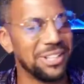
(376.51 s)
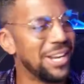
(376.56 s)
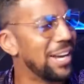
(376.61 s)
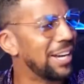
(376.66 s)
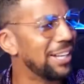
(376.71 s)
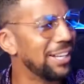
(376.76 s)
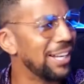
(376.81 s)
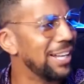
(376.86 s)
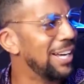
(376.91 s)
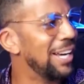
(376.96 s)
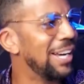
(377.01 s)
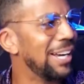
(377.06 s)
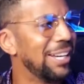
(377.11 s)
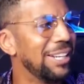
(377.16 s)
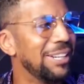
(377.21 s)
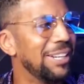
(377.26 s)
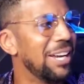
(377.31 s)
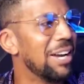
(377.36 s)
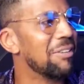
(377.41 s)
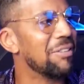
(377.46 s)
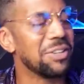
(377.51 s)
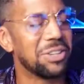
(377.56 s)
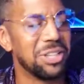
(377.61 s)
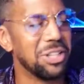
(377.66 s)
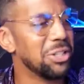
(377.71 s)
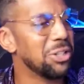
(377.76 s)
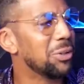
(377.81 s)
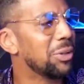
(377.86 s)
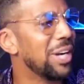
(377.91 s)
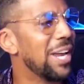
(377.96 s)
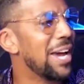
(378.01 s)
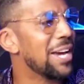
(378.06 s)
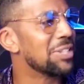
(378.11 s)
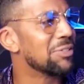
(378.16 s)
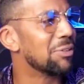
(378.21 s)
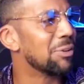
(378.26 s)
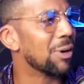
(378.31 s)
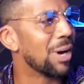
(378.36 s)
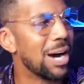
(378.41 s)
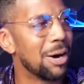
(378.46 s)
neckline, everything you can
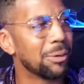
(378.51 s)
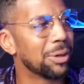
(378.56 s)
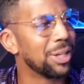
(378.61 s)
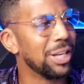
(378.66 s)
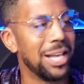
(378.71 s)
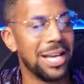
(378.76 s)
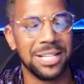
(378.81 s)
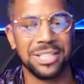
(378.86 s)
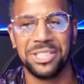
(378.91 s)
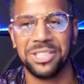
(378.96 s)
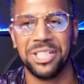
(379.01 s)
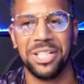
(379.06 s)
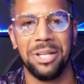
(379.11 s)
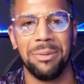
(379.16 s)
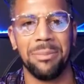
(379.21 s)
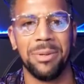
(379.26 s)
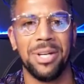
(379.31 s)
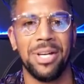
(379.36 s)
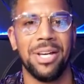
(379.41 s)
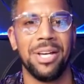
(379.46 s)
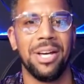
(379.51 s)
ask for, hourglass shape.